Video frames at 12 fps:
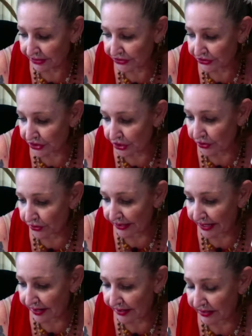you know,
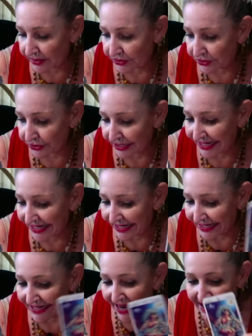uh, you're
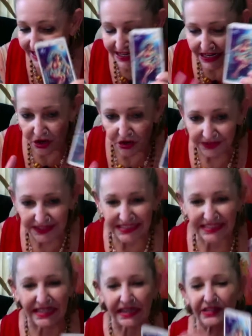getting gaining all these
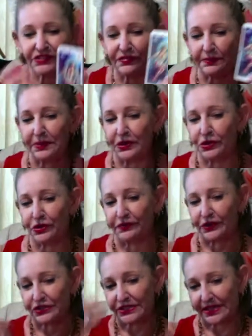things from the
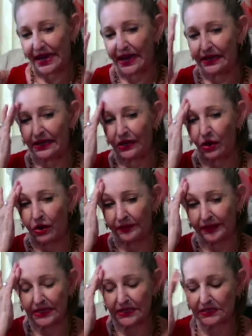universe, gaining all
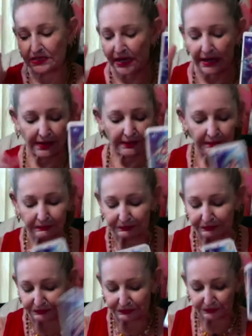these uh,
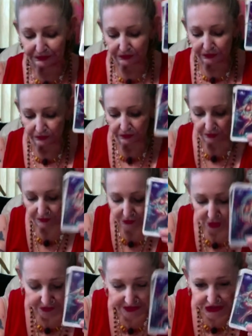
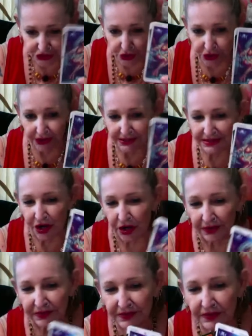all these goods,
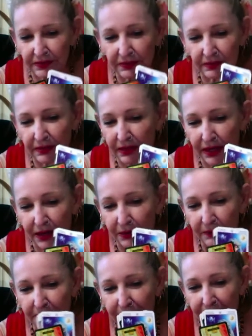all this, you
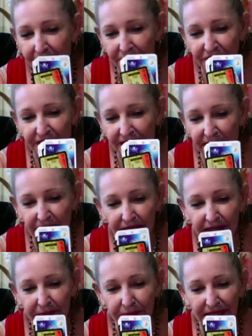know, everything that
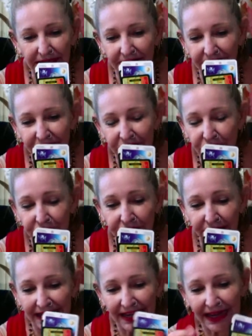can be given, you're going
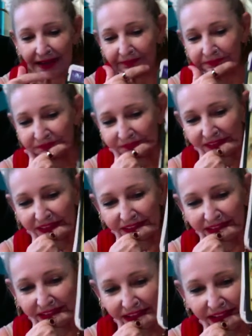to get.
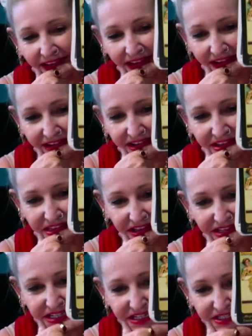And he
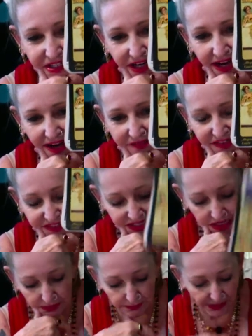thinks he's going to have a
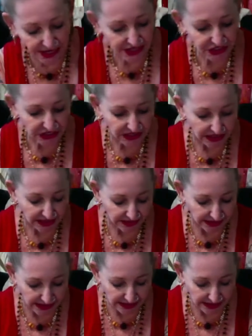celebration in the